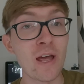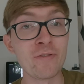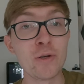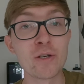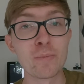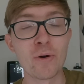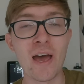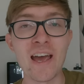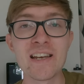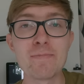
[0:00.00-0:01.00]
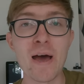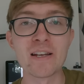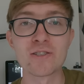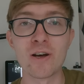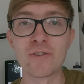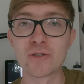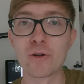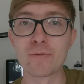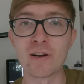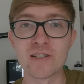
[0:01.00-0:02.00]
if you would put any bets on the
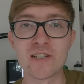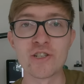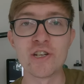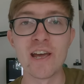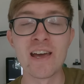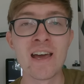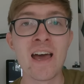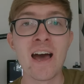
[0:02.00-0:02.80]
Tour de France this year.